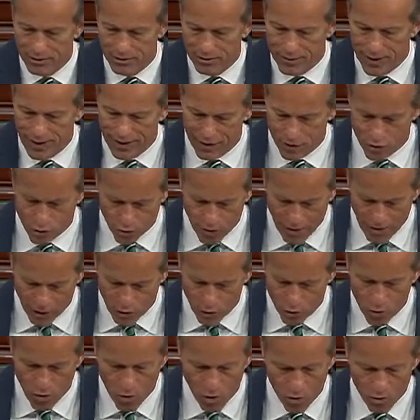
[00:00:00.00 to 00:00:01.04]
That's a direct
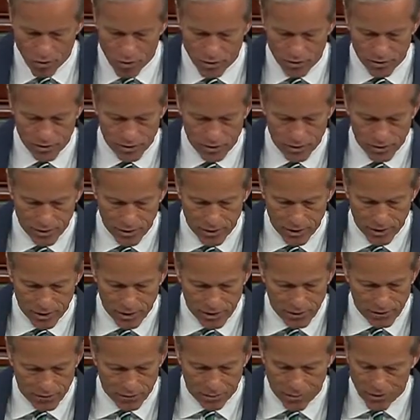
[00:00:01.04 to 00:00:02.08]
quote
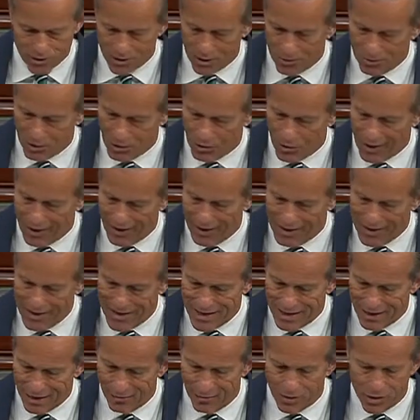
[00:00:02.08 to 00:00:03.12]
from a Democrat
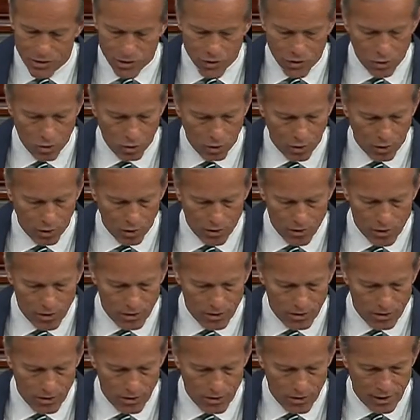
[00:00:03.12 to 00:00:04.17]
economist who worked
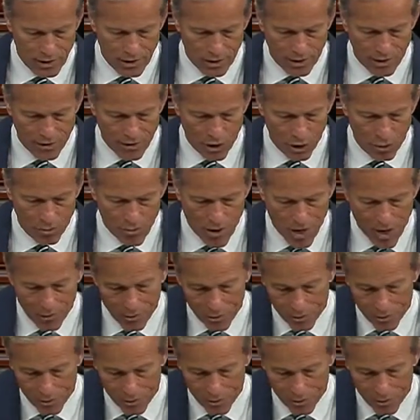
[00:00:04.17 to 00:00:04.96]
in the Obama